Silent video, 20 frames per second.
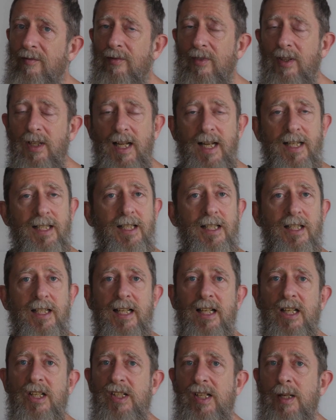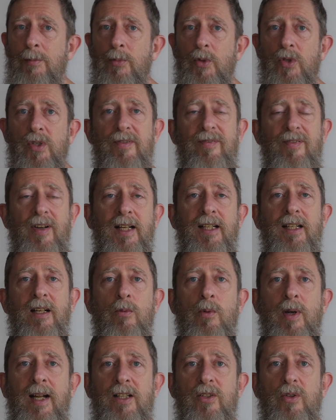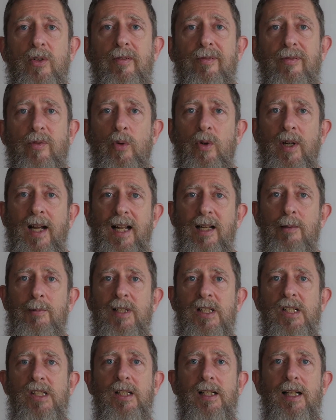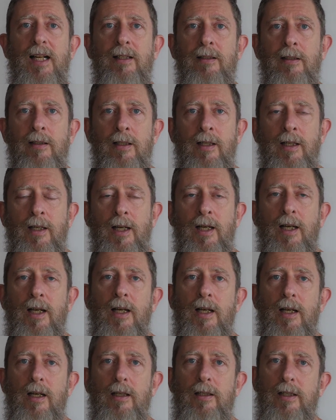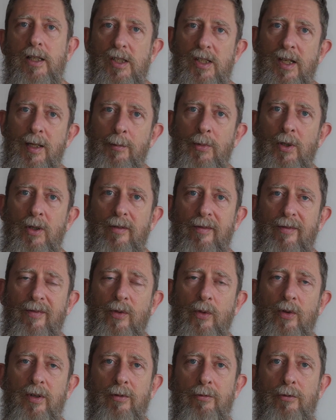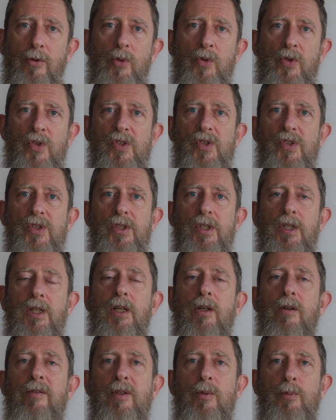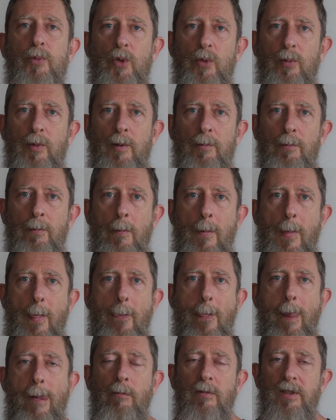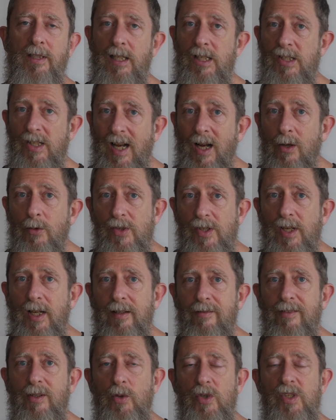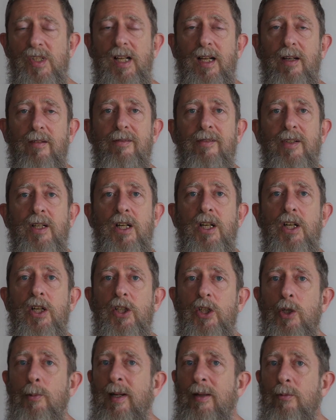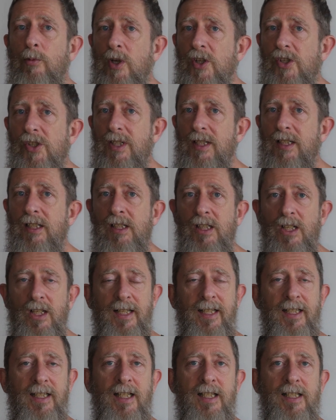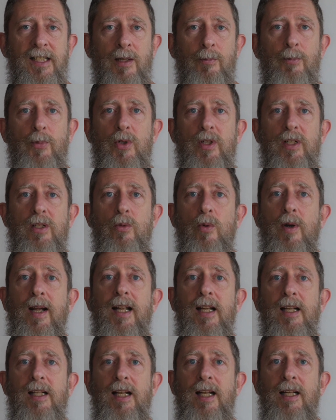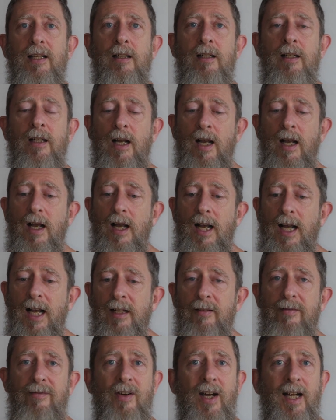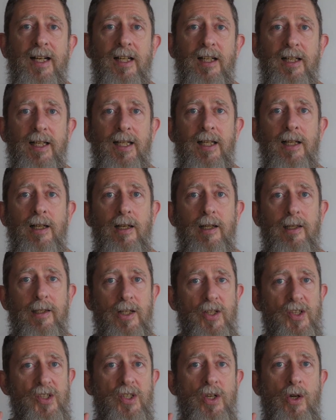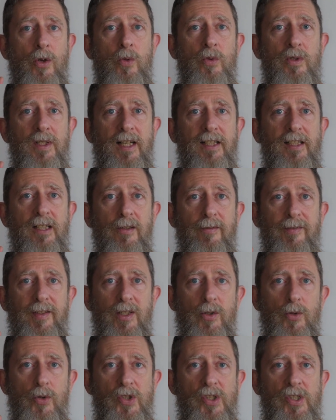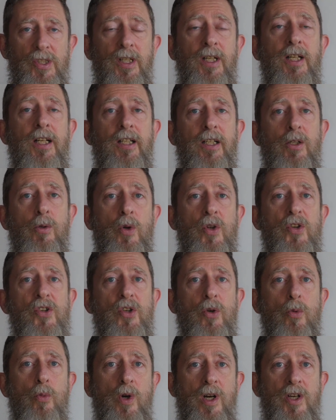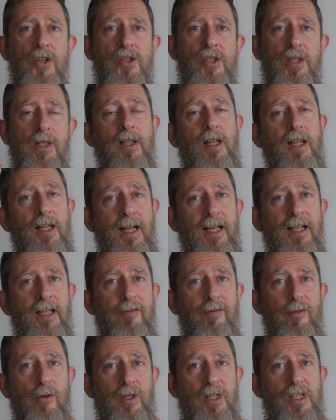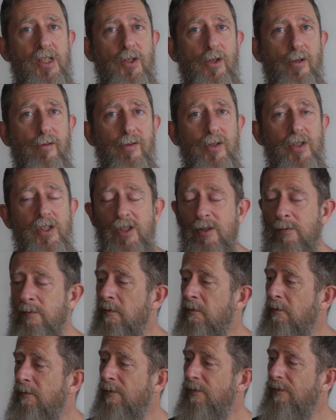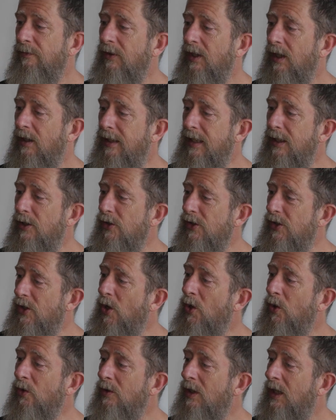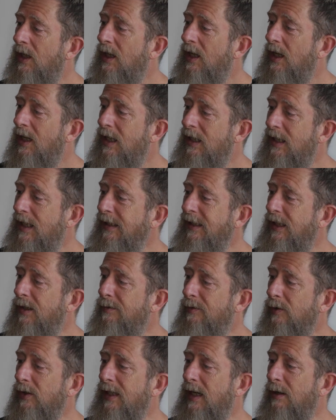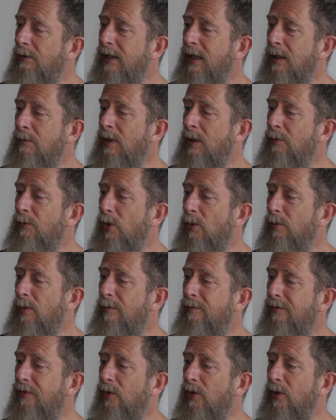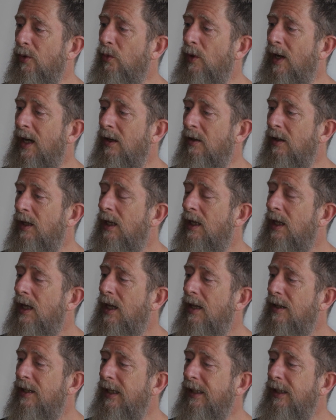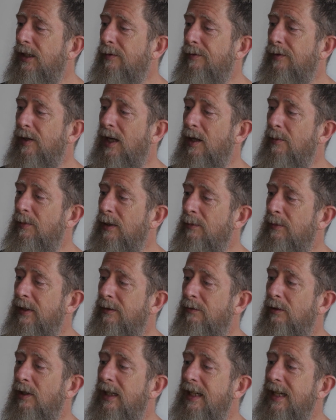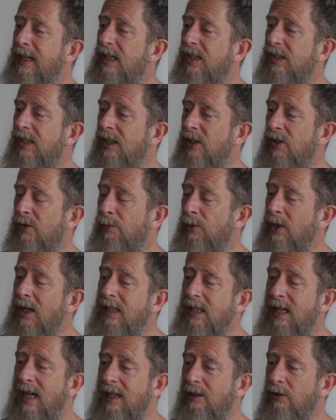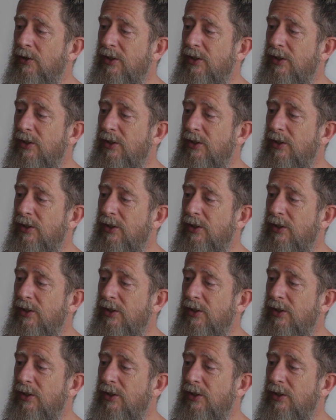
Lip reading: let these symbols find their way to the 4 elements again. The symbol for the roots of the problem that's outside of yourself. You may wash it, clean it, and put it away again. And finally, the stone that you've used, you also wash and thank for its service. Little stone, thank you for carrying my problem for a while. Thank you for helping me release and spread the energy